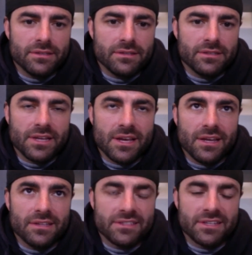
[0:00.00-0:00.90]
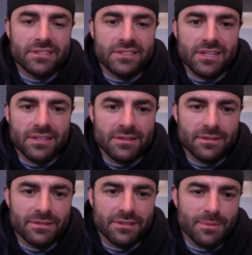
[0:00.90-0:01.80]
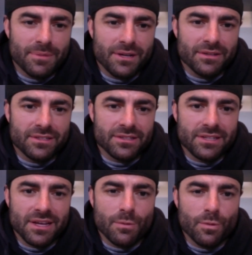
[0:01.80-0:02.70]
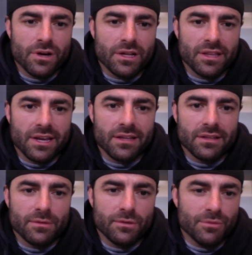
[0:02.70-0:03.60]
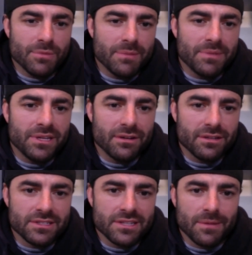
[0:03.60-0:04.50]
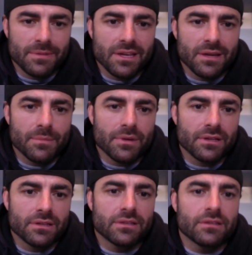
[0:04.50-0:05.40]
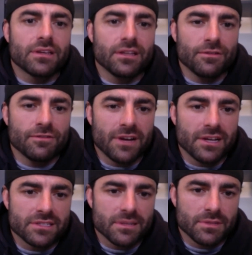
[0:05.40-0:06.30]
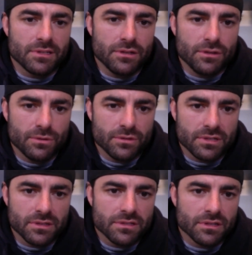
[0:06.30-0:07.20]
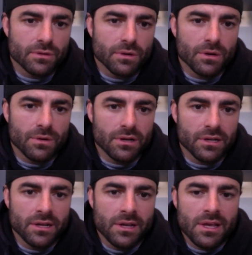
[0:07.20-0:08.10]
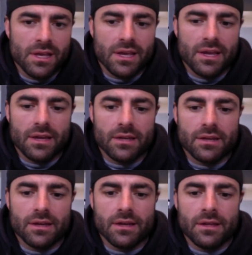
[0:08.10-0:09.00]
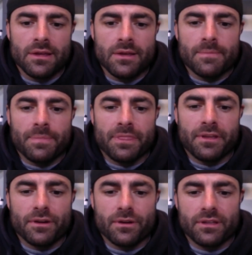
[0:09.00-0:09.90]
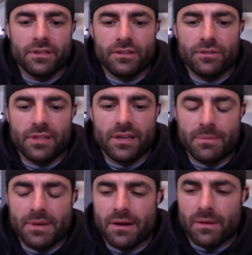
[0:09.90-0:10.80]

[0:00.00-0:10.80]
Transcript: day 60 compared to day one that you might be hearing the same thing, but can you find something new to to grow on? And uh, you know, you think about